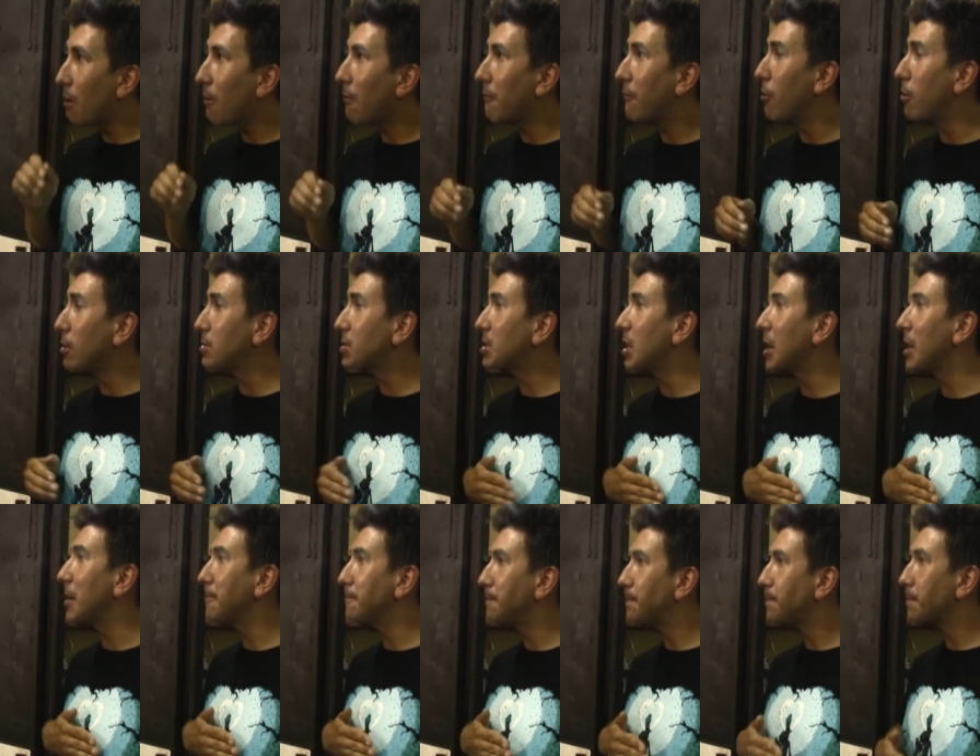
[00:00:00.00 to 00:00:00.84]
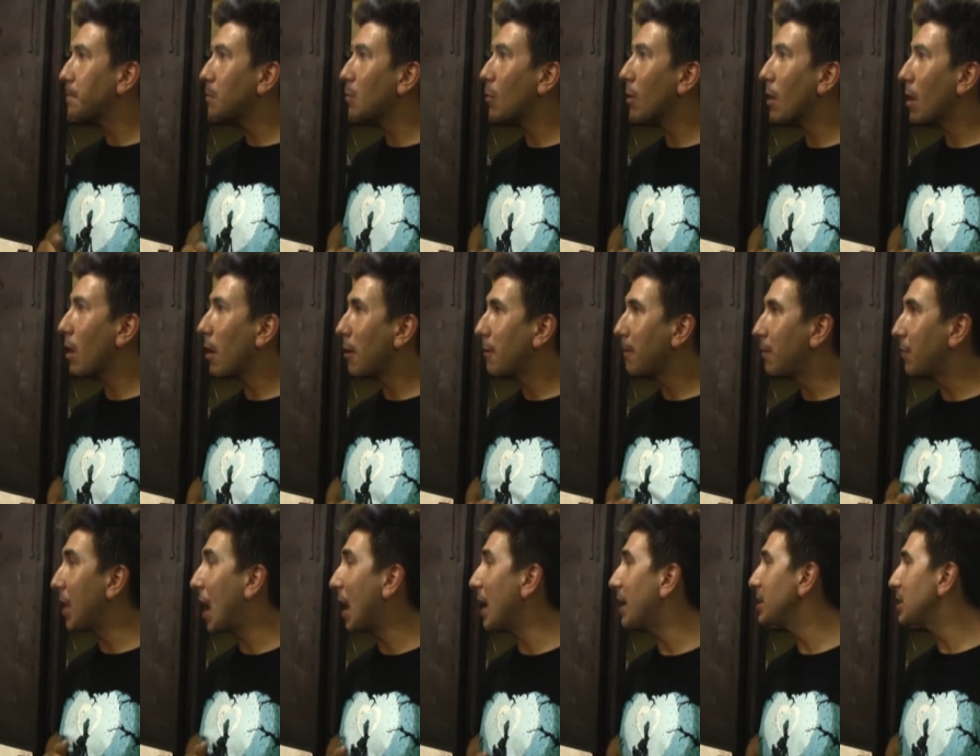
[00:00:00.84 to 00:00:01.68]
Gote,
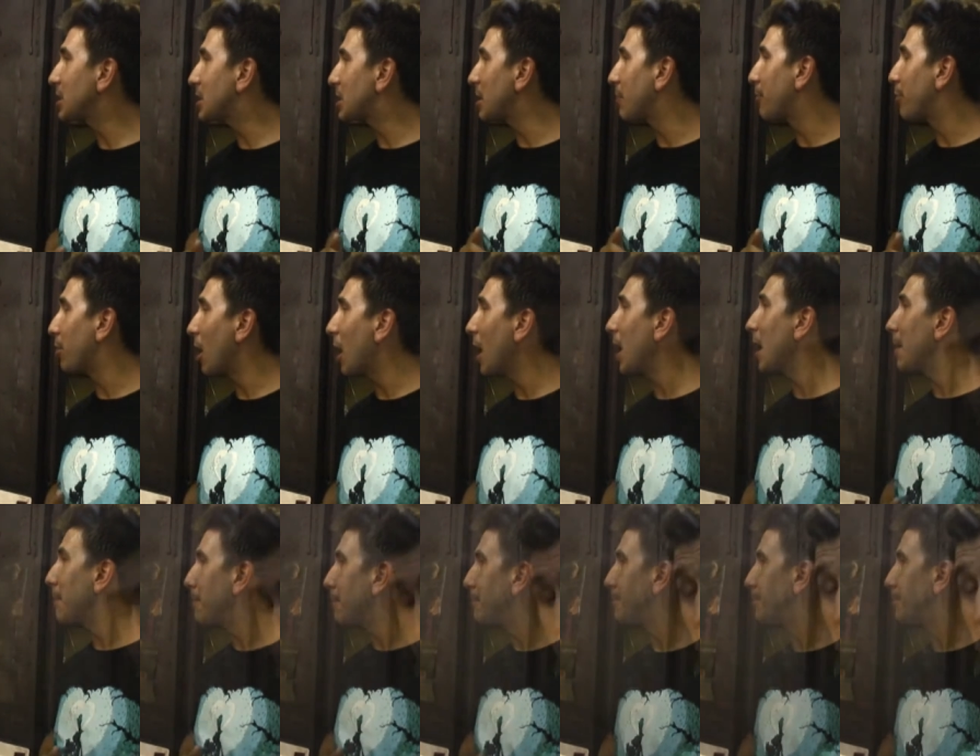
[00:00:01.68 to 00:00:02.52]
that is sublime.